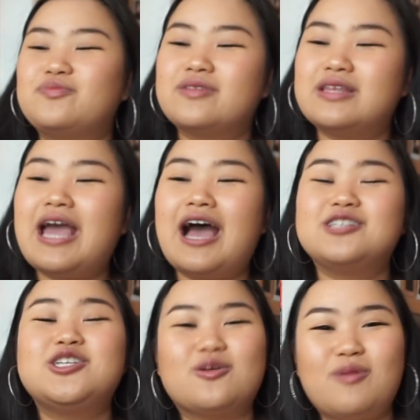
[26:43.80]
yeah, I
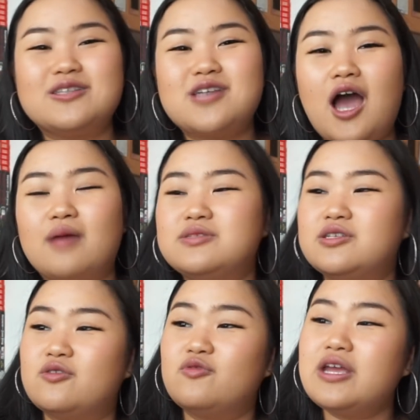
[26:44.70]
took my time
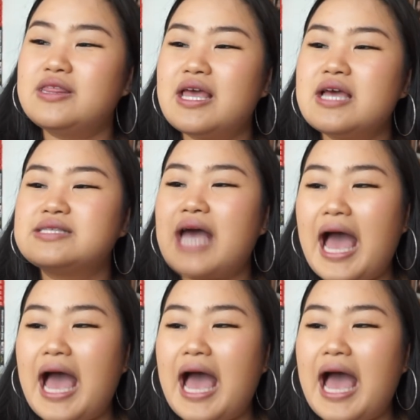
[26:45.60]
to read this,